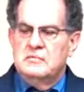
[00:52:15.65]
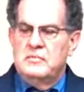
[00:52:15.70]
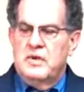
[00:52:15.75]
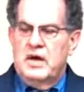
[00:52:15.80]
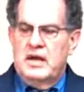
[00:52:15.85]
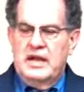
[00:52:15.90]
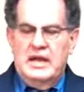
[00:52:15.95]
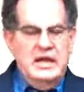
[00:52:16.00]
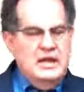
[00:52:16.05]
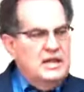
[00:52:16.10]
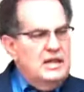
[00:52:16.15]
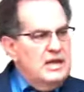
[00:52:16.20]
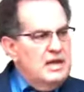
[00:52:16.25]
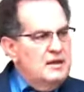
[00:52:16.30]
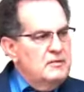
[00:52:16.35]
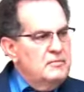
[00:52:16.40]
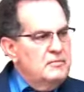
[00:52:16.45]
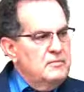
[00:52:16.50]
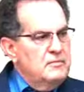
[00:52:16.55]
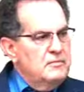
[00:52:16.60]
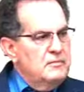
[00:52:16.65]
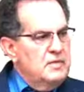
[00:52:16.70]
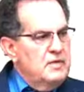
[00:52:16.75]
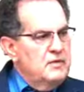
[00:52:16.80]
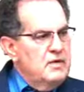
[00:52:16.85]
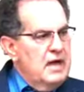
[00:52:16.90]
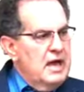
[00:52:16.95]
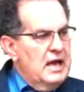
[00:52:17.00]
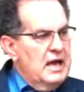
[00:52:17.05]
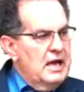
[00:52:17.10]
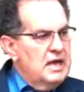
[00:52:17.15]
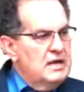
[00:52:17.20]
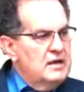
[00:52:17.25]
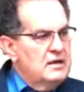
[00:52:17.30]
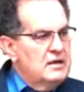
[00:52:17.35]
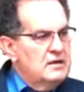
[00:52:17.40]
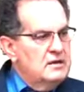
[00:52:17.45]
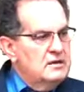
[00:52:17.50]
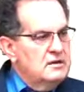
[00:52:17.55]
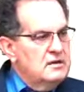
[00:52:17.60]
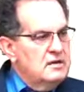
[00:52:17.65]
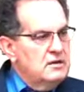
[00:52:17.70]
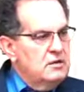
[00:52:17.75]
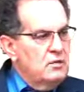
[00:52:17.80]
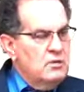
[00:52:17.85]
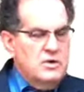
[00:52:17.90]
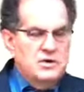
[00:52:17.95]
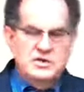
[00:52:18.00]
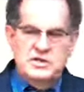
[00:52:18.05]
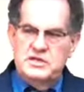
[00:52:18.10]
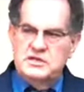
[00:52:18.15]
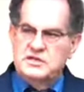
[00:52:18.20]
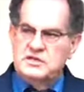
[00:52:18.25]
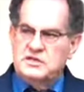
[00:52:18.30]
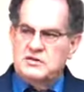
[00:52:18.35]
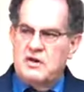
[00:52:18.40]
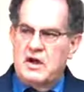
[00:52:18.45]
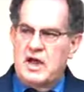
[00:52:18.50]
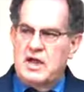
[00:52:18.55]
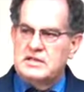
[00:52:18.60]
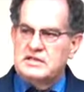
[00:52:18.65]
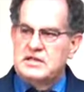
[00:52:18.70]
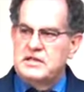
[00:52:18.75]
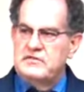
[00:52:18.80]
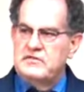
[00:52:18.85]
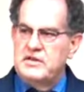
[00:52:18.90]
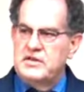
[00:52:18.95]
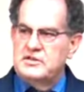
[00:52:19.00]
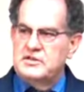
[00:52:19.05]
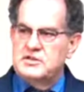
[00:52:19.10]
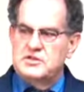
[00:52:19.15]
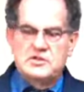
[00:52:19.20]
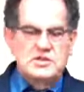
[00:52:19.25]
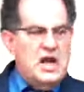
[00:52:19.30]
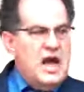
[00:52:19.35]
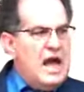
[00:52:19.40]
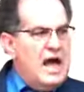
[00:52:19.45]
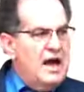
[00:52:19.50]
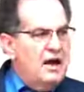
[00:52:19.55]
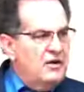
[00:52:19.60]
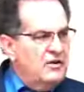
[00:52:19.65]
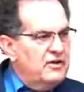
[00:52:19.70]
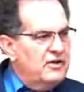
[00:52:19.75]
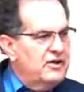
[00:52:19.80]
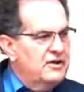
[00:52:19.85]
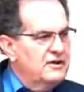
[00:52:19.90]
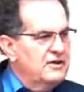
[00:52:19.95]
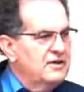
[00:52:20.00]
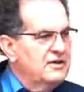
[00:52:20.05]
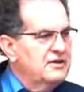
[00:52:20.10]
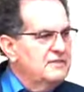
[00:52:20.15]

But in them, you had the Lord Jesus Christ, even as a child,